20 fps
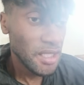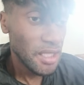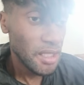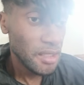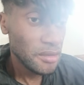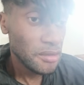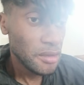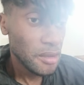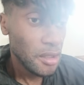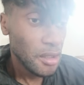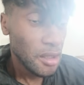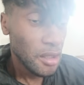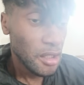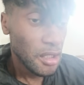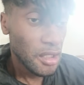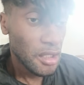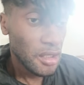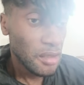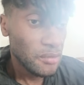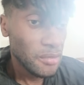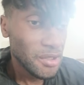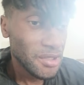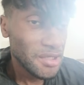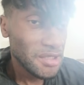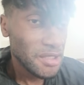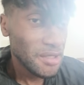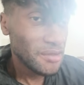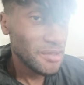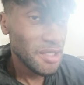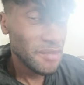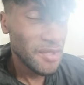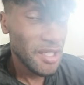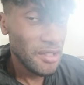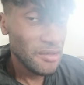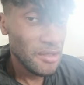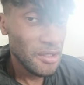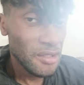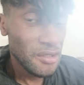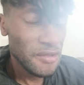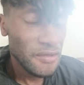to that. But it's only
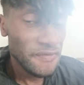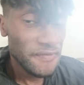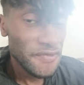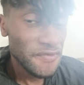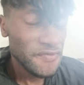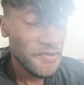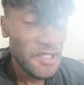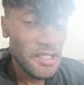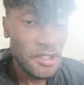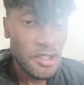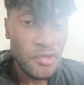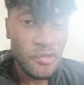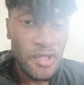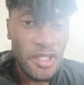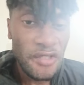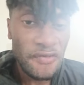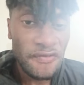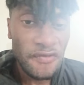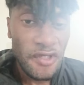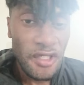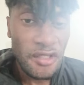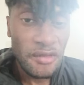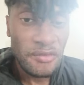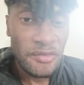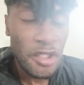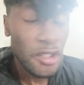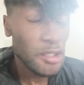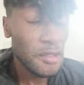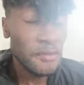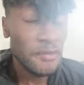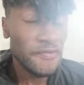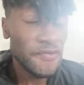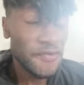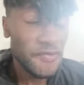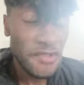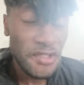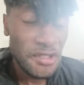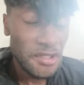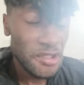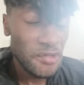about like 15 to 20%
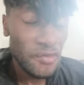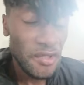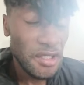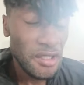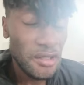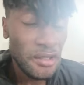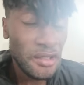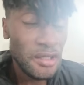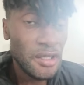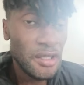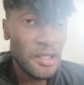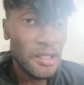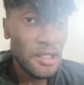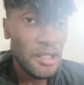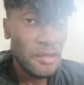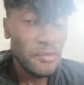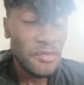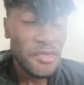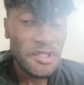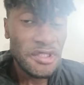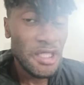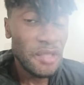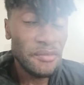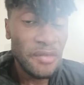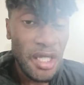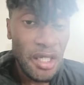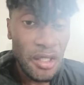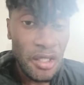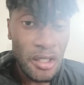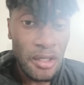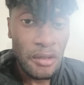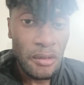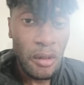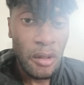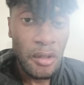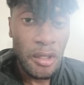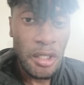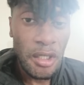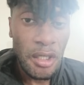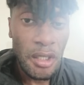better,
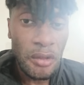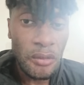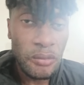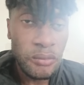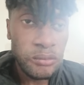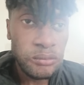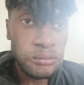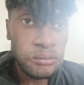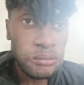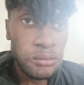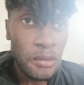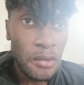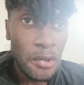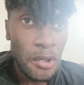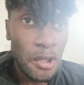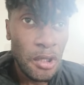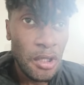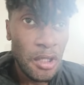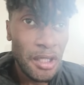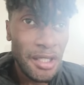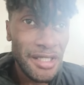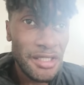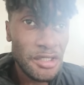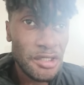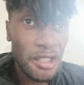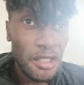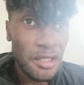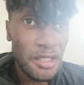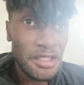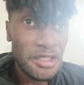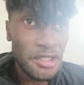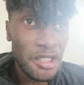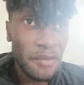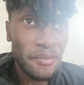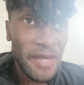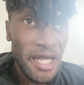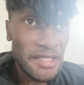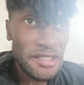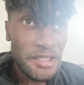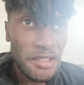you know. It's
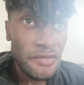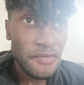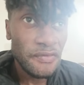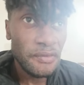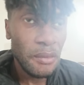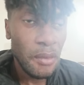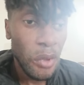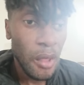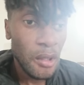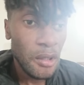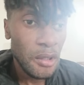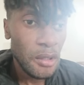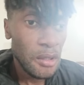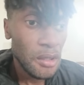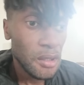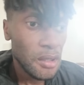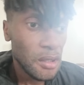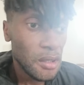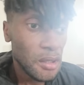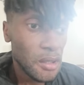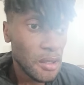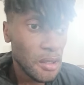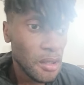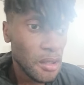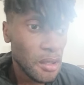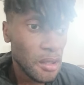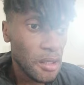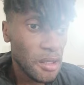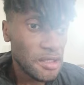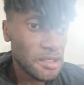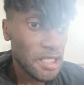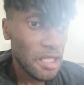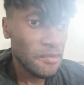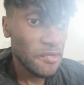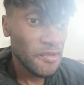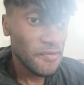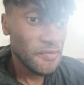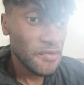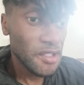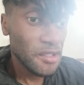not massive.
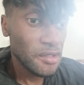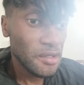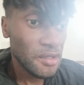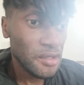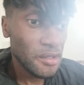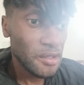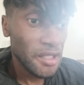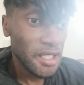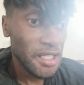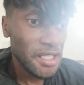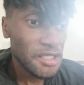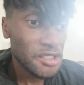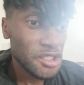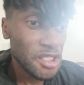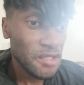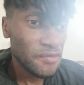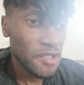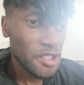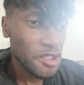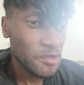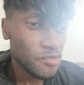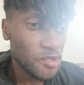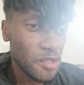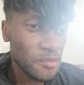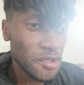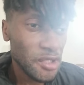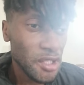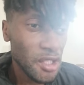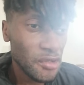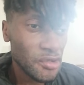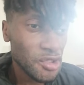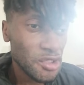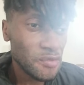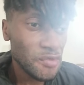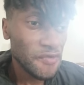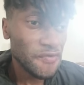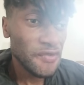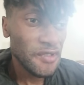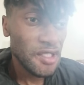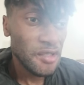Same with like each generation probably goes
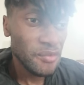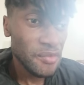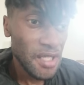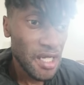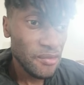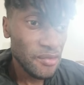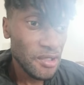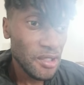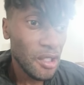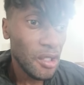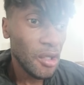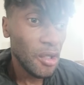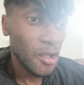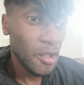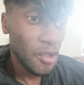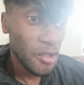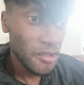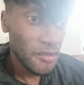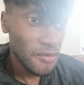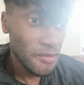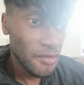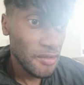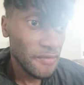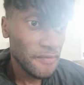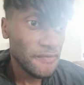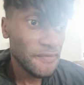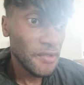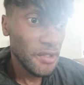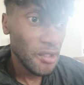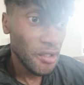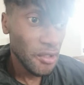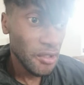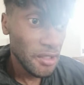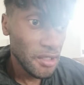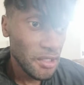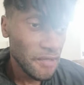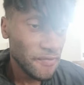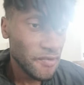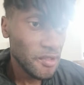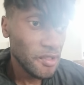up. If you're comparing like for
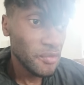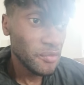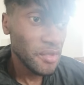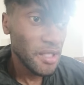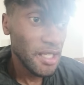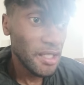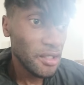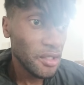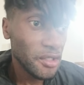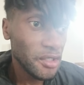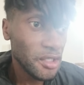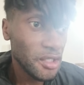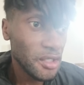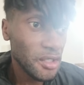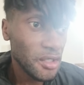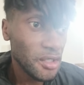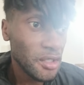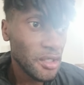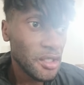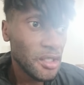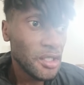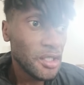like, if you compare like a